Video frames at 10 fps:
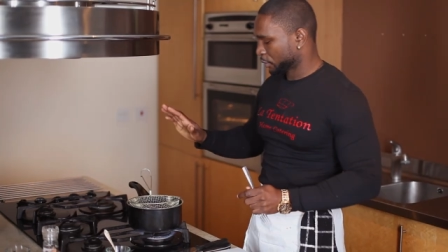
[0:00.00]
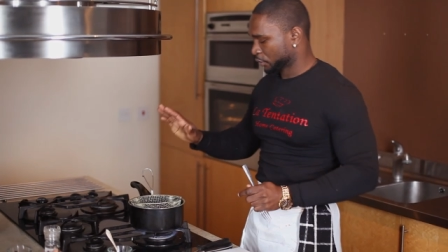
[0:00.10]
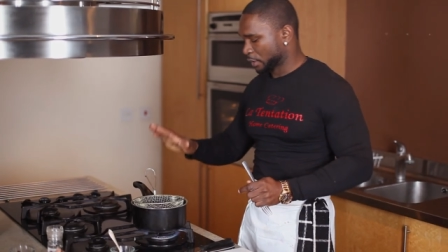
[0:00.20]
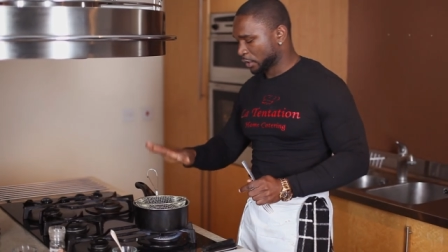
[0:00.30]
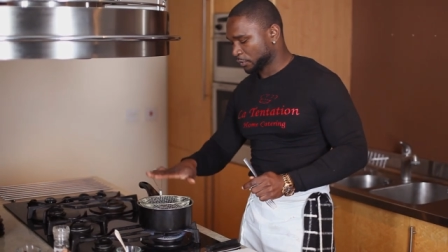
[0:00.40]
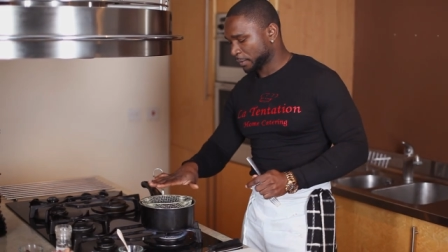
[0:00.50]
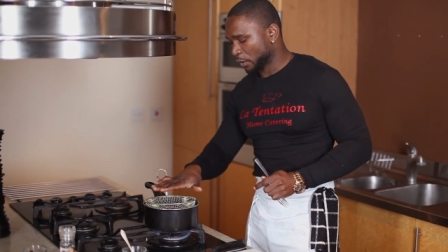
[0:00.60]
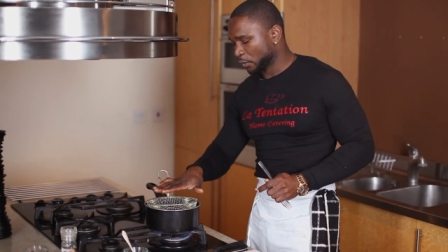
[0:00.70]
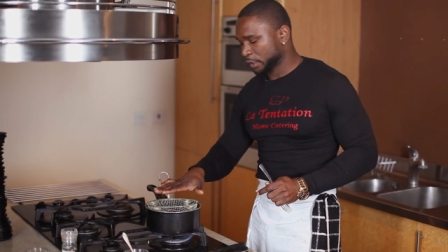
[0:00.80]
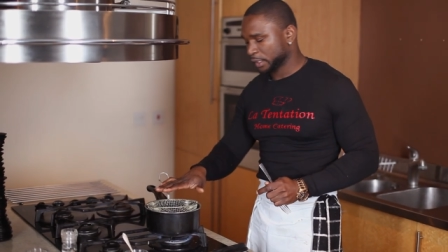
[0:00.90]
So I got my
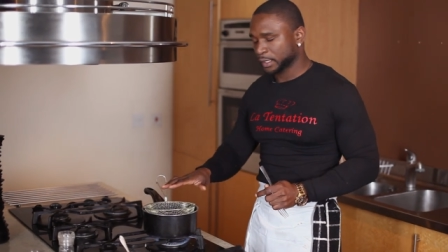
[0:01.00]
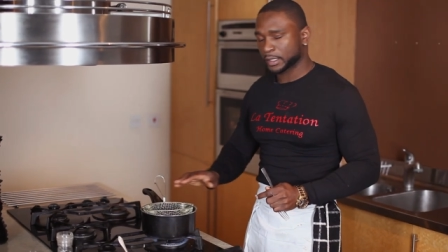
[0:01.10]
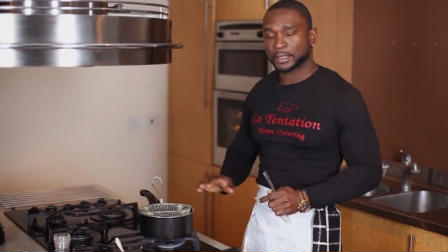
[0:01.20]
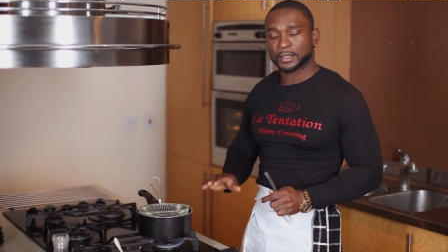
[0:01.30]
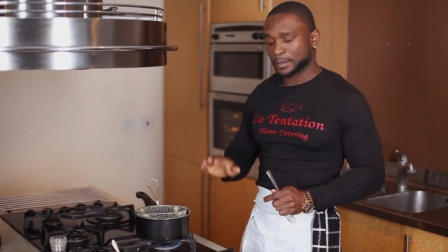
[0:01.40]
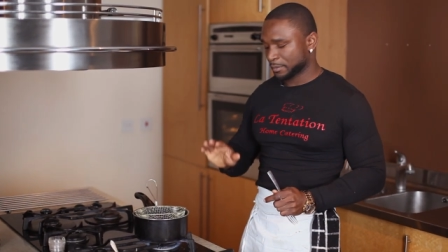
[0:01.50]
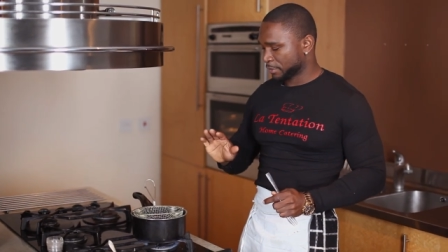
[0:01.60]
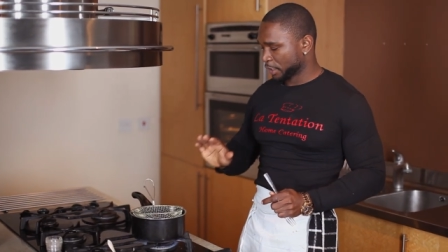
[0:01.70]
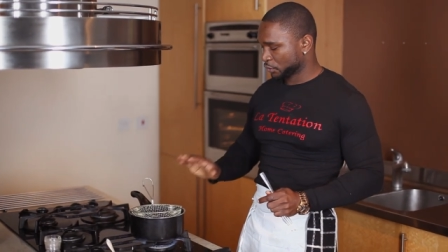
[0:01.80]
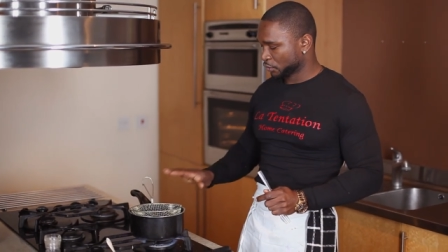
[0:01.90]
oil here.
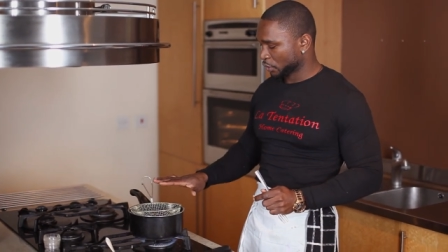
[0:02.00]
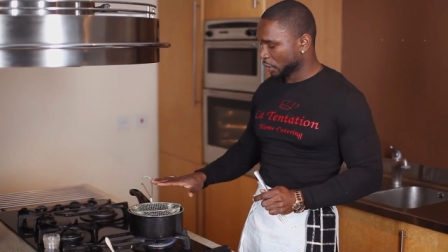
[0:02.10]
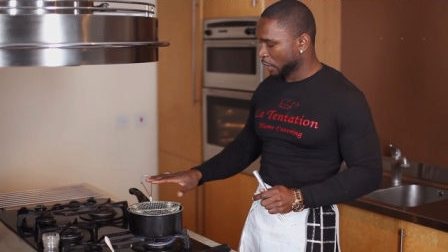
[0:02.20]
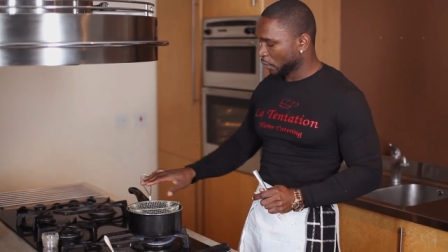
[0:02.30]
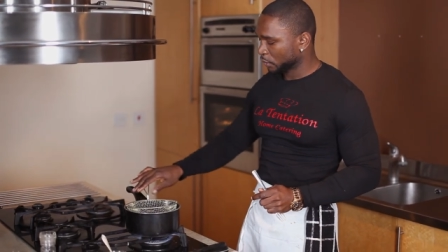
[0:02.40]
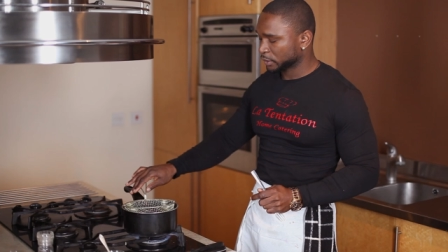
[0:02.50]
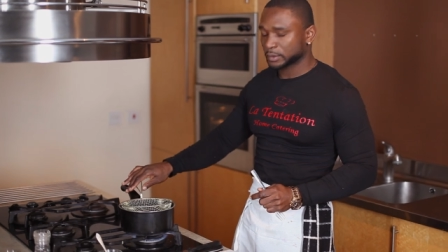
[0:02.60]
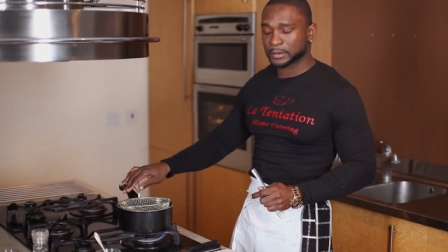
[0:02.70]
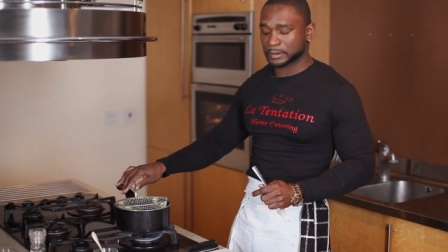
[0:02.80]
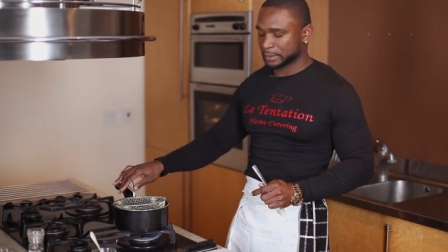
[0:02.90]
Make sure your oil
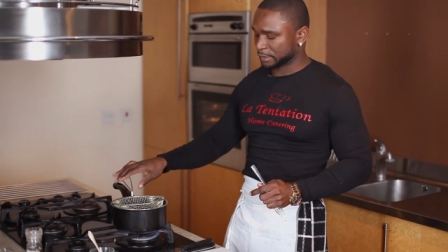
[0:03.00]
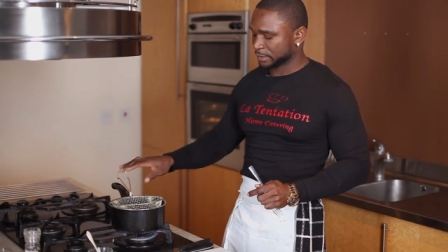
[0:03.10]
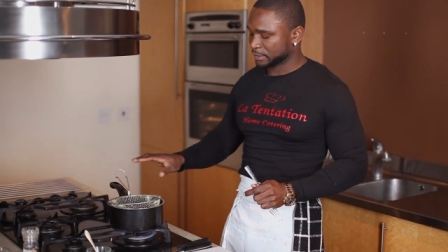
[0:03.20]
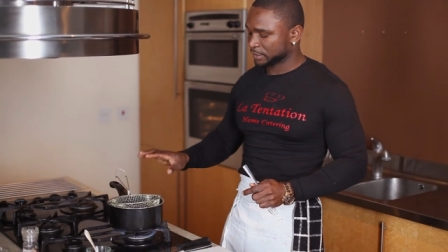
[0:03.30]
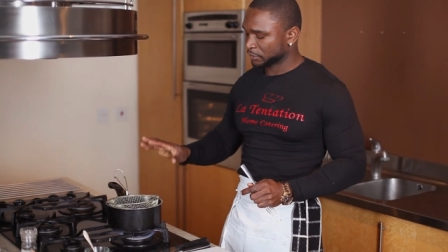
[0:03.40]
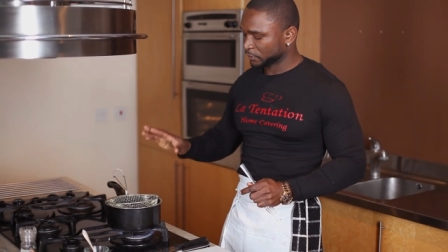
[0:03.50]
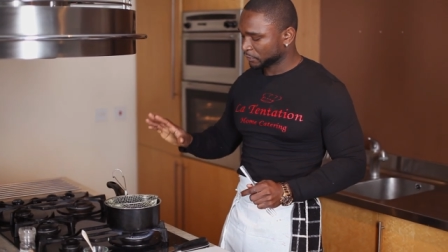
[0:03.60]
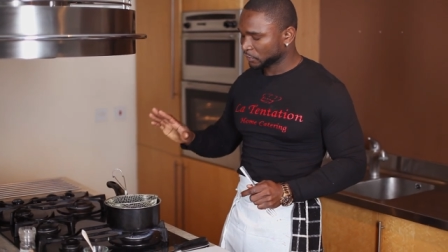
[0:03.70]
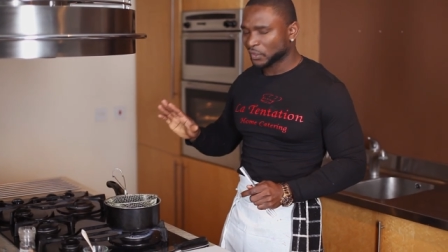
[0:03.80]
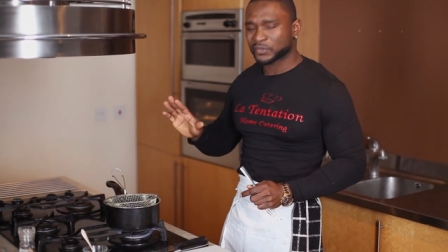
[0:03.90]
is
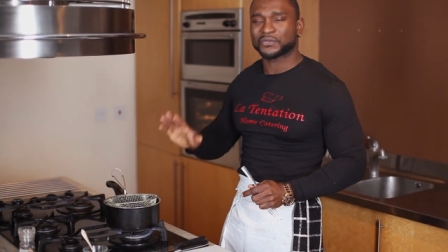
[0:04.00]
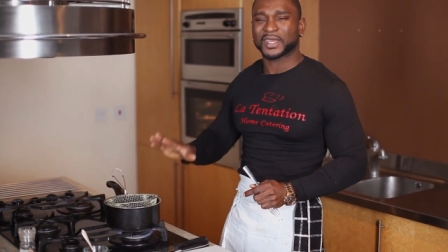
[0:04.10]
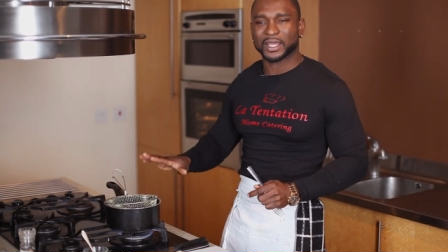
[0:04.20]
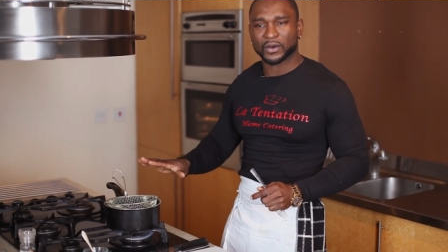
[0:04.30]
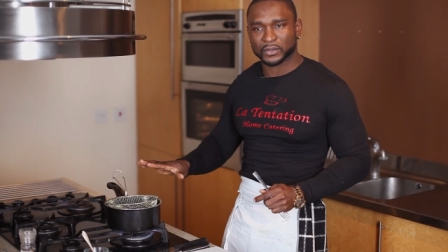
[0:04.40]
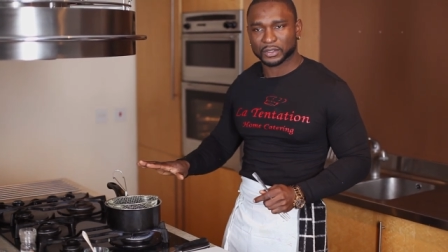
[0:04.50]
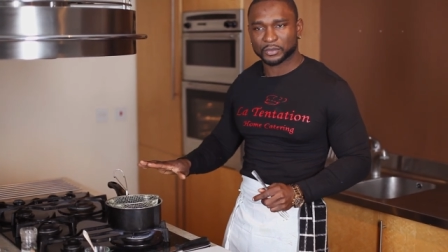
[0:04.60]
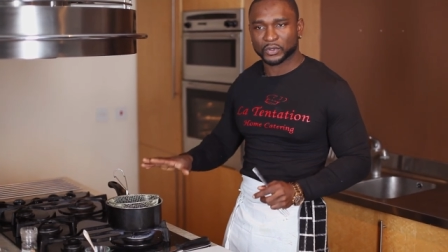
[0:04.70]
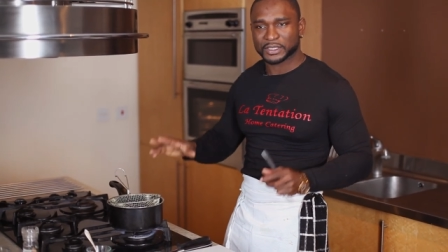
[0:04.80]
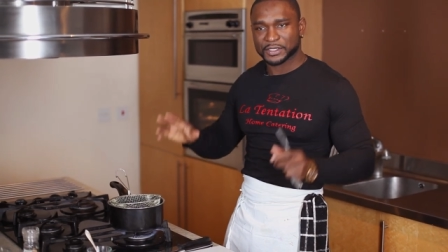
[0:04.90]
not very hot
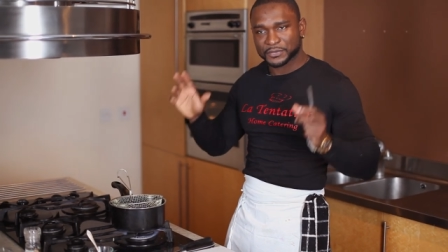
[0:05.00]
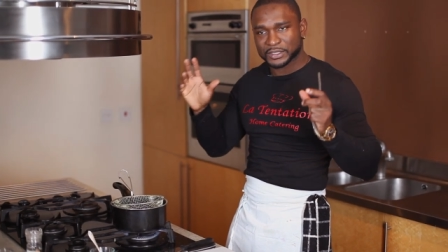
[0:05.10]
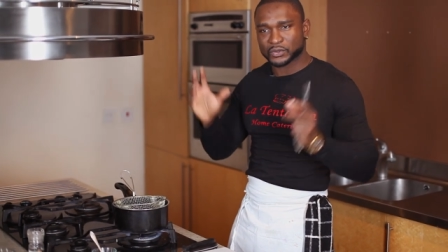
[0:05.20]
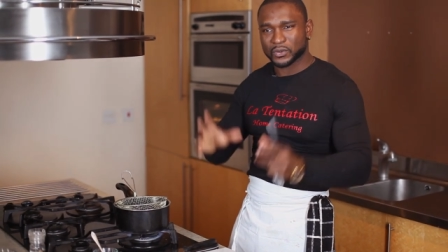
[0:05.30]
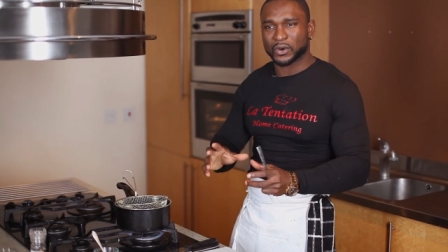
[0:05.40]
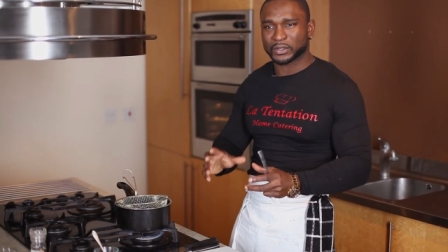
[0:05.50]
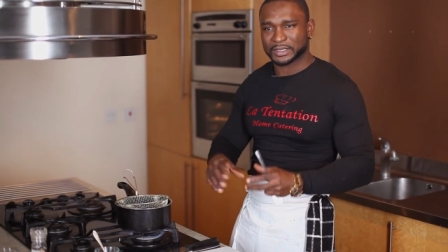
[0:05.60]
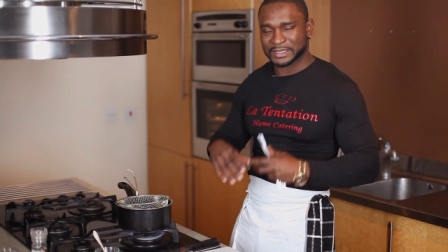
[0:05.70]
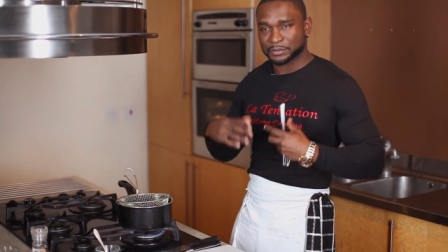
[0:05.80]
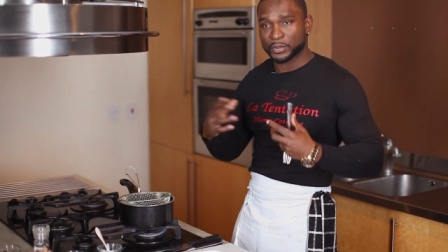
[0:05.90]
because if it's too hot,
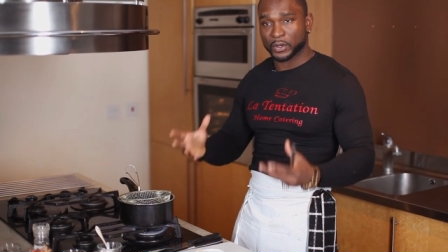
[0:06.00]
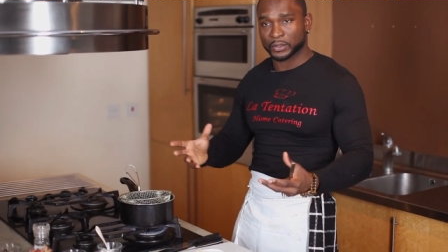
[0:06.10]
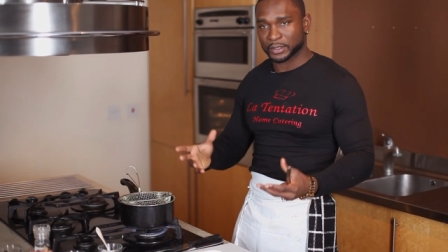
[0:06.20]
it's burned.